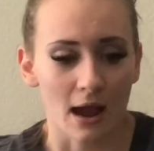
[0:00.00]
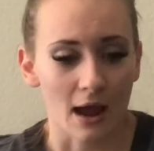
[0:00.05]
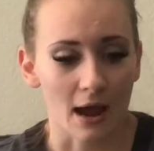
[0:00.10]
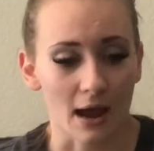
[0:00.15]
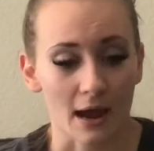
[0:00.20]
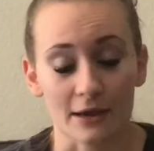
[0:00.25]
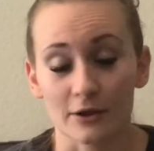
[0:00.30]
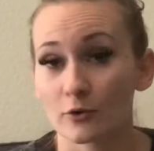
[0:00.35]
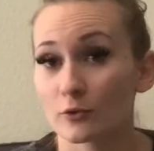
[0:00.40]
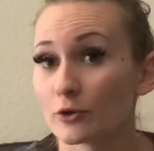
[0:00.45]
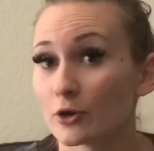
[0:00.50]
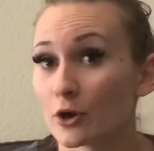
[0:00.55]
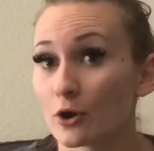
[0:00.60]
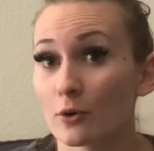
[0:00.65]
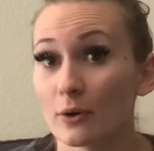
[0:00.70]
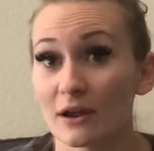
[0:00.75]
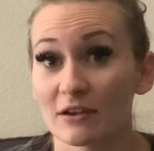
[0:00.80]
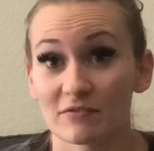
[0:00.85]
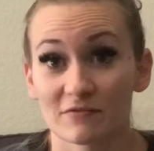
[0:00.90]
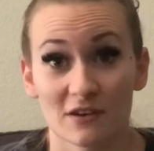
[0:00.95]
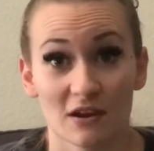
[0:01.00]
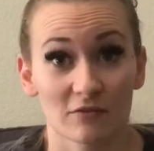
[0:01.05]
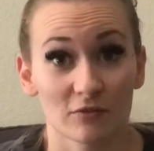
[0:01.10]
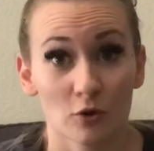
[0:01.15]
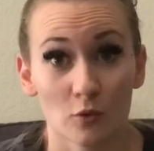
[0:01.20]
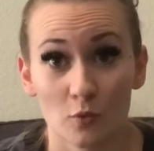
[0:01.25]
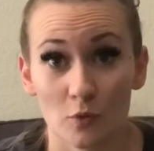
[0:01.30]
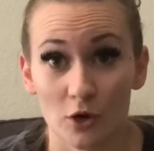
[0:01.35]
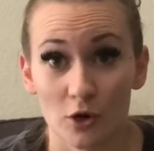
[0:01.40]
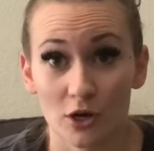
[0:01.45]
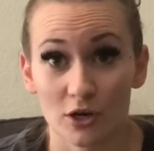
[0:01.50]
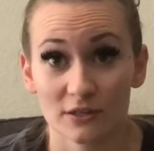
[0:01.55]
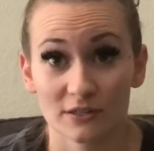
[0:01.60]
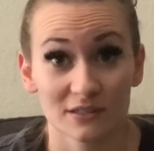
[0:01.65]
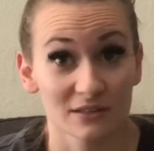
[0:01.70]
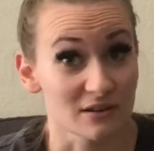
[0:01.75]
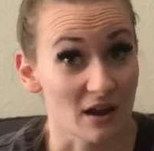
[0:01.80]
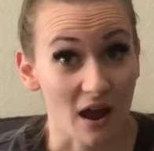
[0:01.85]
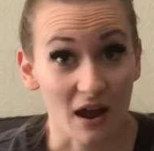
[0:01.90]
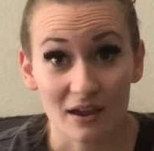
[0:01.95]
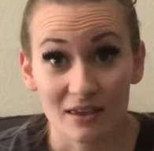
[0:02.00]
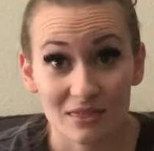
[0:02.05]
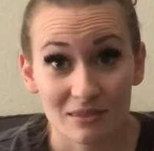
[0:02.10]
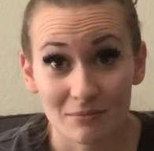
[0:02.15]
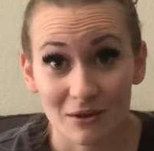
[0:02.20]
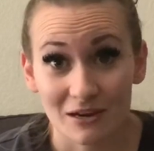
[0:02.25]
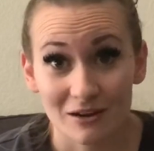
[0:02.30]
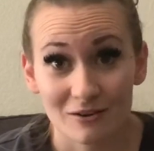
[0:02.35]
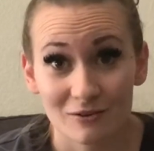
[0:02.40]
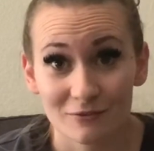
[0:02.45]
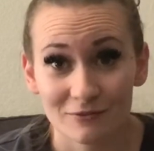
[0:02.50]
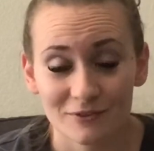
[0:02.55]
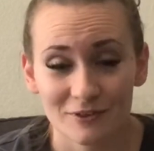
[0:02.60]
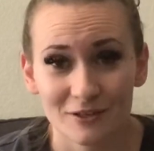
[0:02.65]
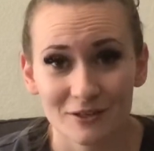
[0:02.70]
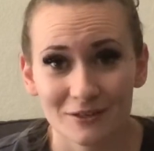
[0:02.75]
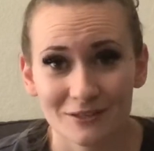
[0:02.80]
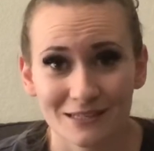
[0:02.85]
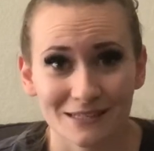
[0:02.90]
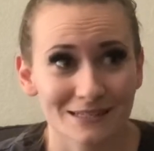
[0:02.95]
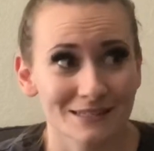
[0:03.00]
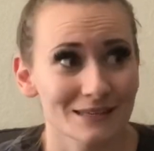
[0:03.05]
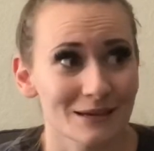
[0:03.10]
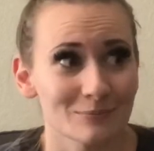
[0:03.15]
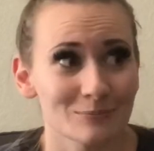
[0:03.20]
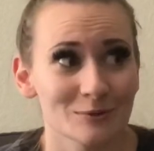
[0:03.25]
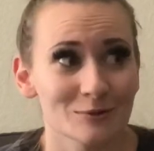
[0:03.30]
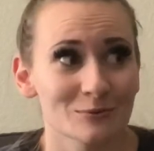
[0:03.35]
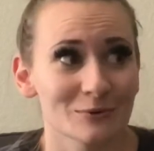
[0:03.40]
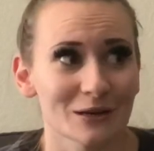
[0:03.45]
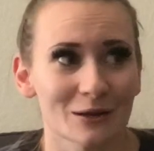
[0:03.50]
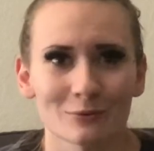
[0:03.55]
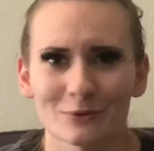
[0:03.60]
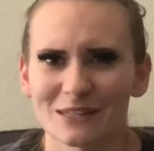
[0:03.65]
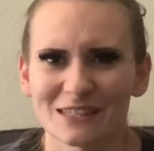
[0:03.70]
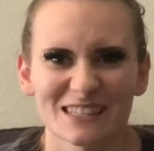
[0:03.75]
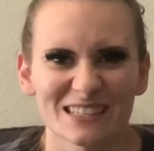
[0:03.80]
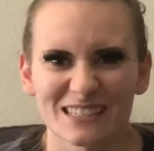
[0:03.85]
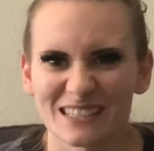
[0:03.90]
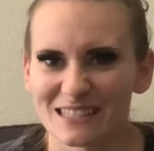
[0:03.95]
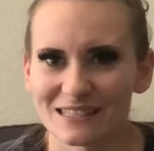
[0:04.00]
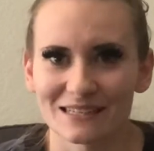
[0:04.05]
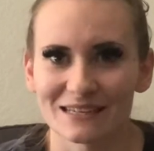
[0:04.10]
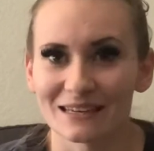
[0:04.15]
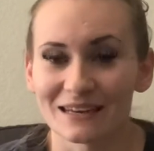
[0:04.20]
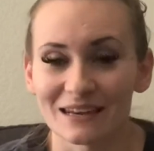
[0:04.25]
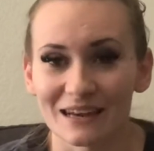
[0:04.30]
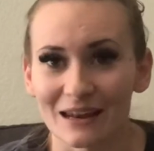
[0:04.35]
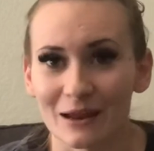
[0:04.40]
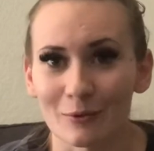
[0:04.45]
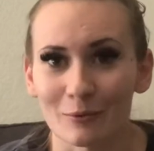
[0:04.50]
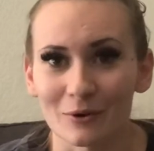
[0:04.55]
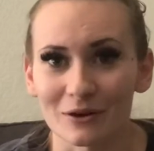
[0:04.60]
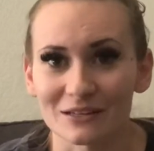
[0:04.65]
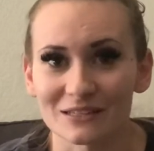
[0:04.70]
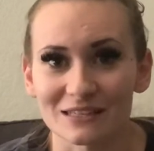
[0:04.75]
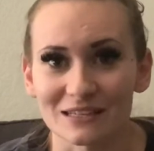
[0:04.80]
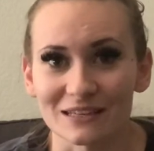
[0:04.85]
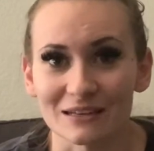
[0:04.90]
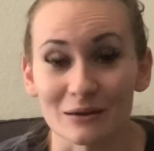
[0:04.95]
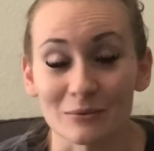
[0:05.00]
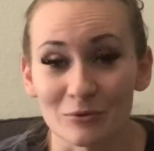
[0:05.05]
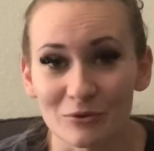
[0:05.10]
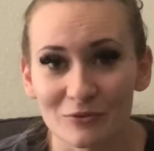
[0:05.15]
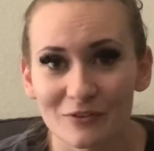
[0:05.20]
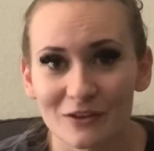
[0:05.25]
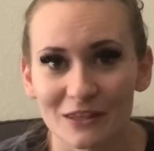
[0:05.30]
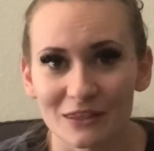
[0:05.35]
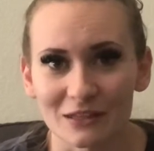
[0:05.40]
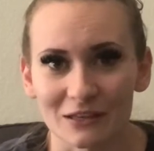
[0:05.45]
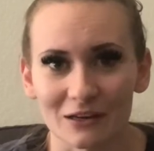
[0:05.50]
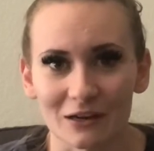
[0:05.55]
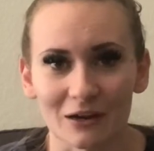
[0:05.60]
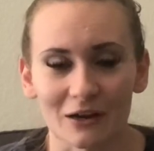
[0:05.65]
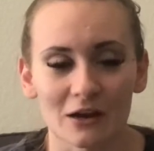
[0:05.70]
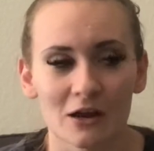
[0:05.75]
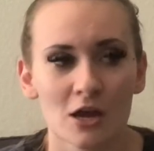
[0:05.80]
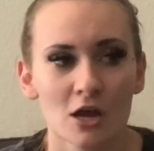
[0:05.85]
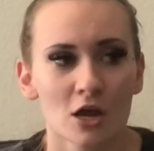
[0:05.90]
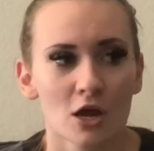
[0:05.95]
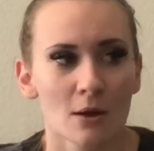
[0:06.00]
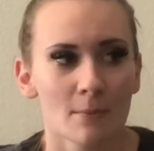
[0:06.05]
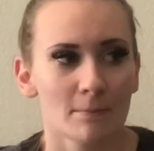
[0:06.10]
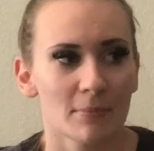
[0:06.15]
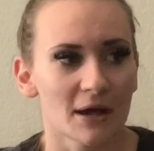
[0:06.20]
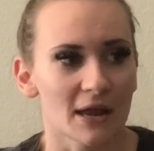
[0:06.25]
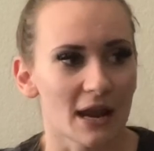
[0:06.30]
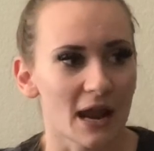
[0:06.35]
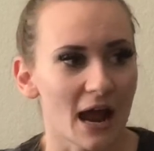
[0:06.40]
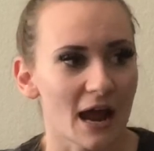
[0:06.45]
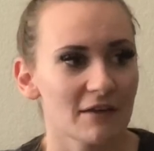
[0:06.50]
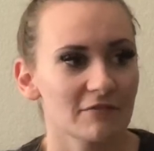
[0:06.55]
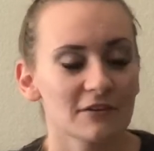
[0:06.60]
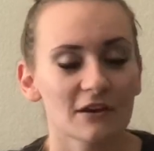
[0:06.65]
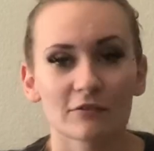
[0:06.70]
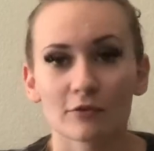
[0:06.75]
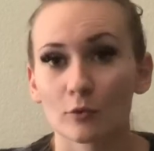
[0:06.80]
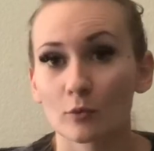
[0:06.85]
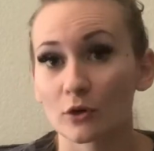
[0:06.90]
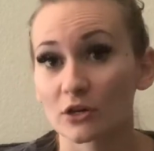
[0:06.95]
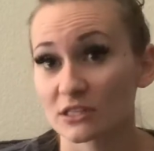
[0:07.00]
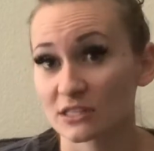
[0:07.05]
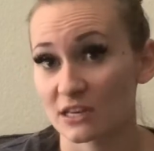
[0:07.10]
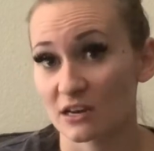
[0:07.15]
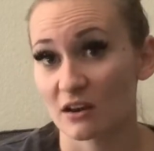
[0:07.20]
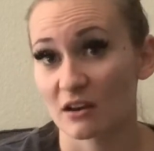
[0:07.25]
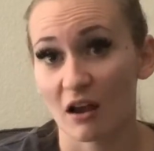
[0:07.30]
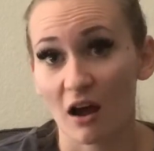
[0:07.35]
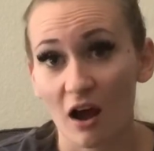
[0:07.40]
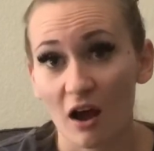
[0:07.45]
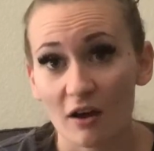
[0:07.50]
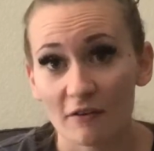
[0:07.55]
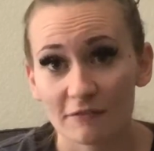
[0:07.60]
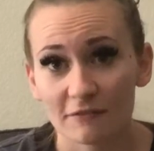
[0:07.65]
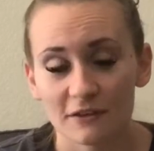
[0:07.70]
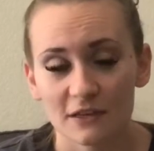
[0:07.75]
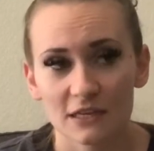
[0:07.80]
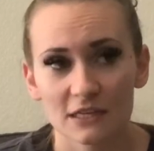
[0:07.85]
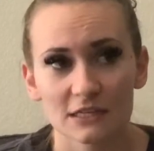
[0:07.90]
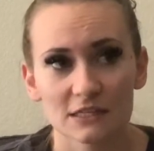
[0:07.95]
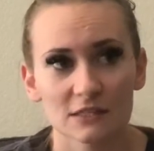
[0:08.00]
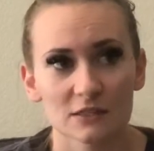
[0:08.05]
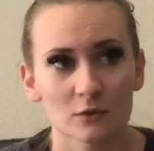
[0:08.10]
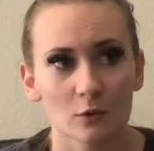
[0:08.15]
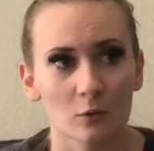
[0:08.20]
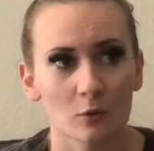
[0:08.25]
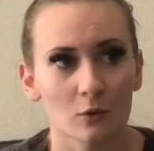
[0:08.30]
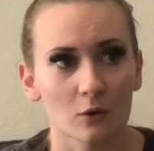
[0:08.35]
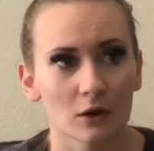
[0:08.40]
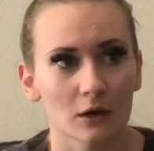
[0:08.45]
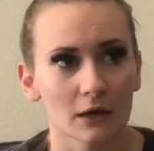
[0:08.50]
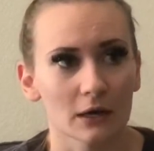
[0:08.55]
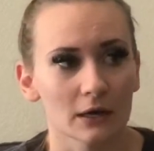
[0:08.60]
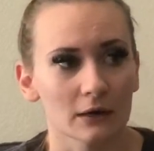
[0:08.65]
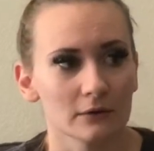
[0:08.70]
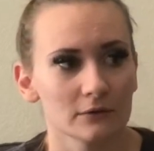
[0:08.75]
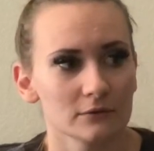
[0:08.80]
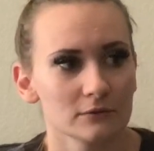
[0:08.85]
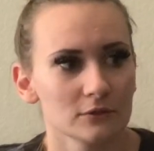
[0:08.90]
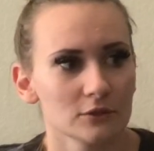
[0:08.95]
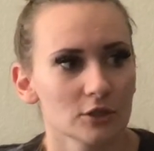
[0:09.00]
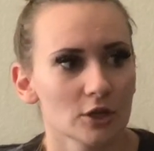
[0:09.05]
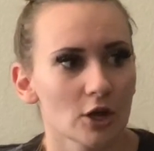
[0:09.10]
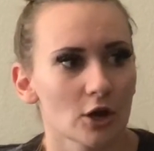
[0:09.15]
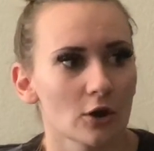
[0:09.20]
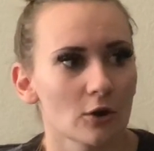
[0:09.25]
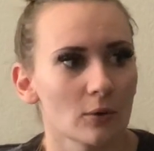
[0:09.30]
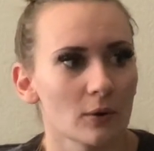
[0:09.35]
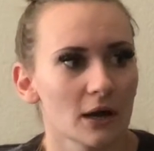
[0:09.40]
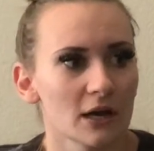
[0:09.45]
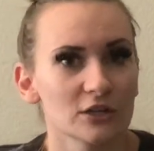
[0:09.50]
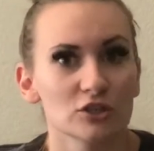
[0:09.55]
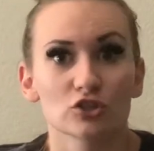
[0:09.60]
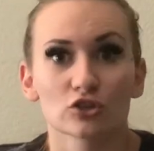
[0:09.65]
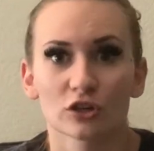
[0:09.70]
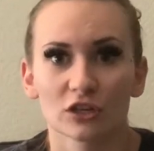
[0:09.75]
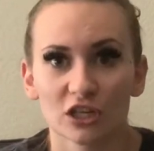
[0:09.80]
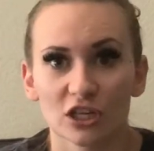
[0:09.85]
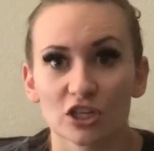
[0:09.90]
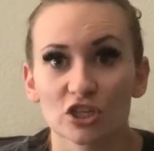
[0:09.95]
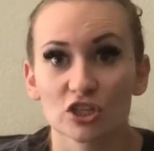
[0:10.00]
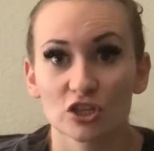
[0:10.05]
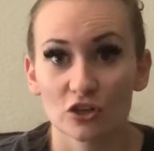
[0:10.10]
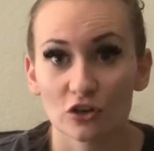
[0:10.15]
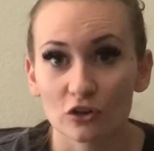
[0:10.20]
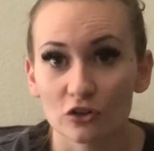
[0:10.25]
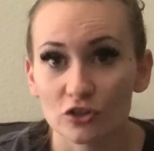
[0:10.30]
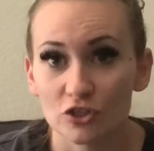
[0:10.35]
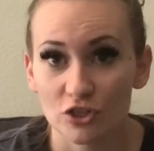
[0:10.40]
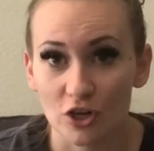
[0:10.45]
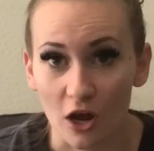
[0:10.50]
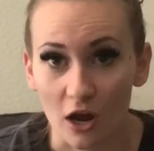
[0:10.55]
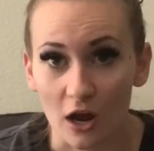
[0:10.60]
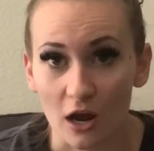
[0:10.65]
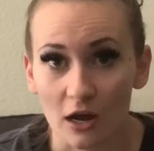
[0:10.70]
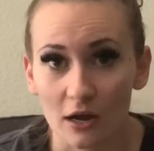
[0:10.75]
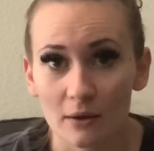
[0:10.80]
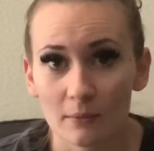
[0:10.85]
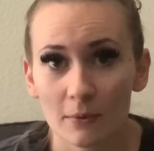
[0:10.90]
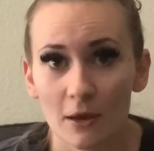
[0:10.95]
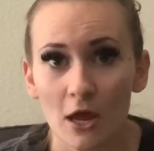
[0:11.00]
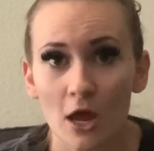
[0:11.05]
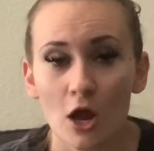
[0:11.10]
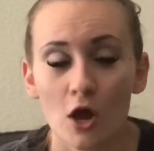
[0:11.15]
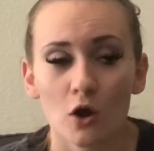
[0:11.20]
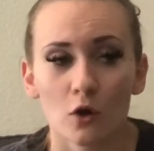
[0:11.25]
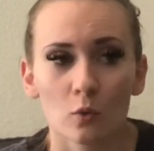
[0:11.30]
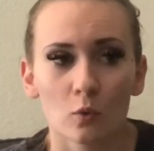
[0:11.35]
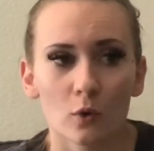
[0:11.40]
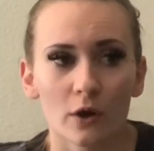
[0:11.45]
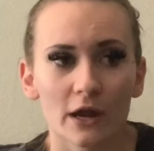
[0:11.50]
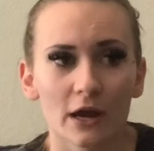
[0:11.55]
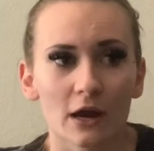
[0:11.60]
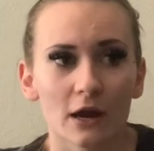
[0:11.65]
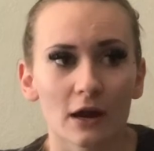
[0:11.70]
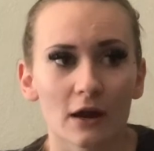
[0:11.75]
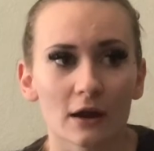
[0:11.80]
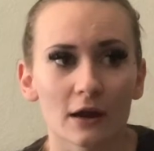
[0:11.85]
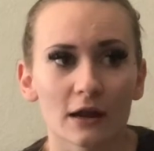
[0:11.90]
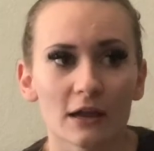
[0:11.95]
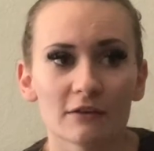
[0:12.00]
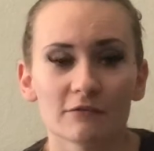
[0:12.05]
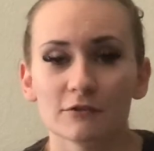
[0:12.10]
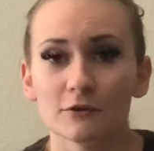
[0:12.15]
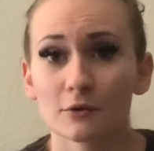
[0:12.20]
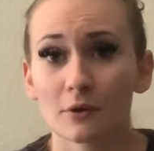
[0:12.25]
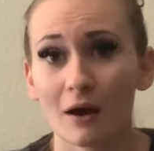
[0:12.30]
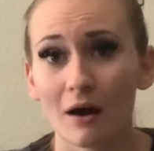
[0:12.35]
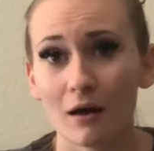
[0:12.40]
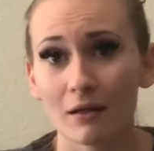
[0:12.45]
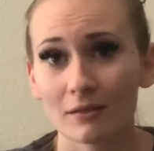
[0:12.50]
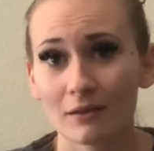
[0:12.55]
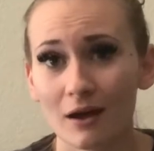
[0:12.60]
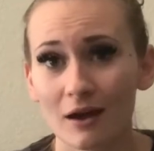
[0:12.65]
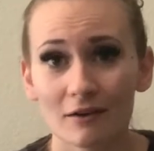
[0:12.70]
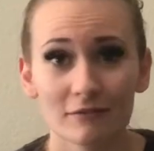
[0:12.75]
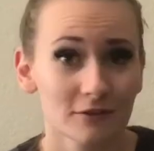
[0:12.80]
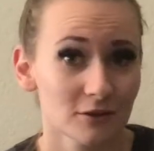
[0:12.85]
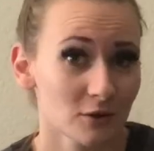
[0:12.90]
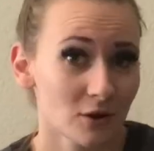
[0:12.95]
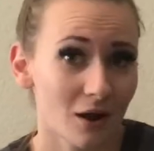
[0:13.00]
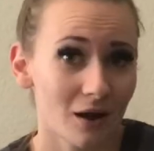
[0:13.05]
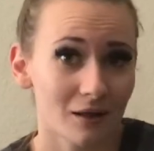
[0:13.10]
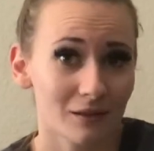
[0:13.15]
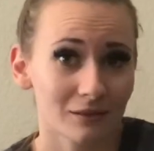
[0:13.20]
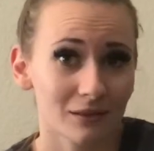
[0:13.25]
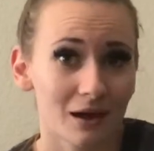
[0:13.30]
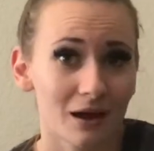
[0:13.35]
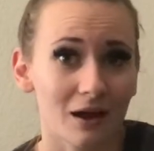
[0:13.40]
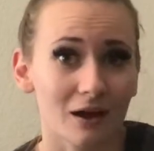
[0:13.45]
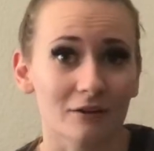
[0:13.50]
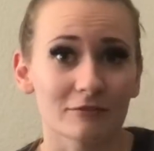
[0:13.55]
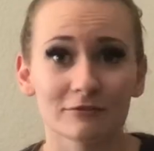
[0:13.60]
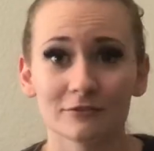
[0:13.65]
I don't know, I've never worked not in the medical field except when I was 16 and I worked in a movie theater. But I've never worked in an office or, you know, a traditional job where if you call off, you call off.